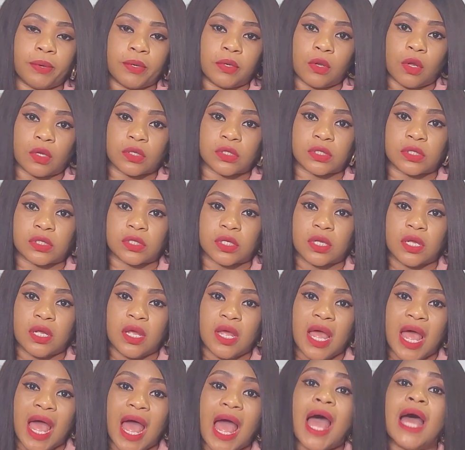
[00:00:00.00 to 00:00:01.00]
plots
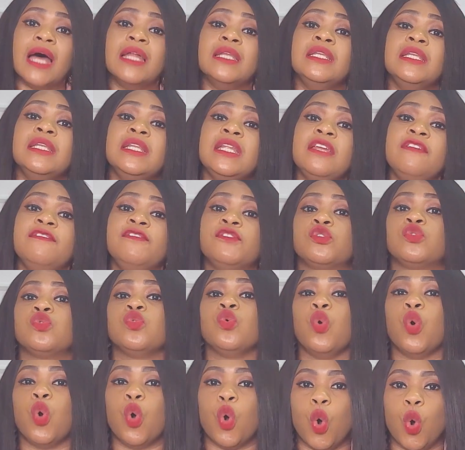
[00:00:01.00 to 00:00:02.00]
and live
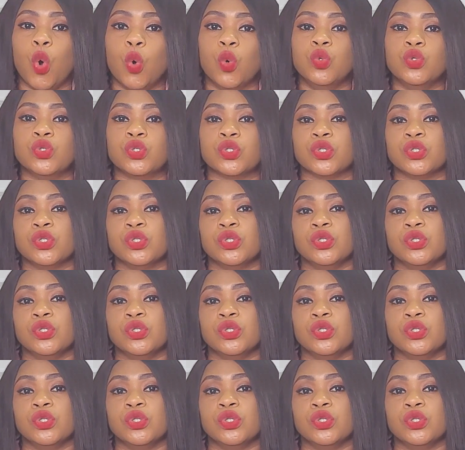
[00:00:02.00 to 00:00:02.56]
to hold